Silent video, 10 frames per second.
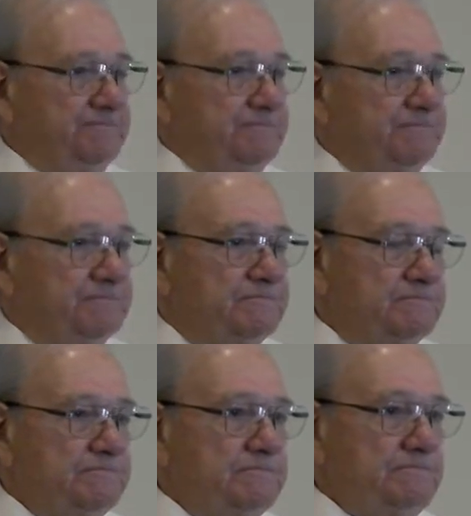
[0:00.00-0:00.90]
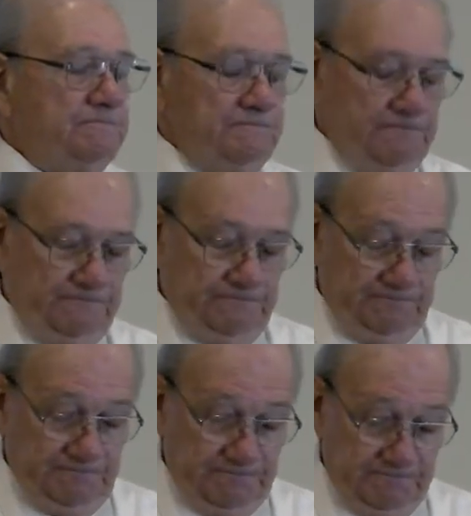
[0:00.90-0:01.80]

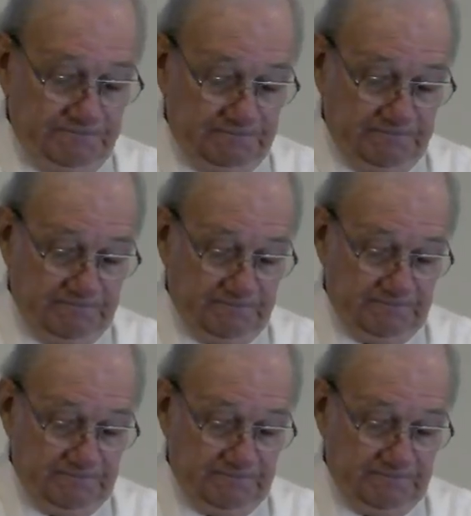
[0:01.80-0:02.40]
(no one is talking)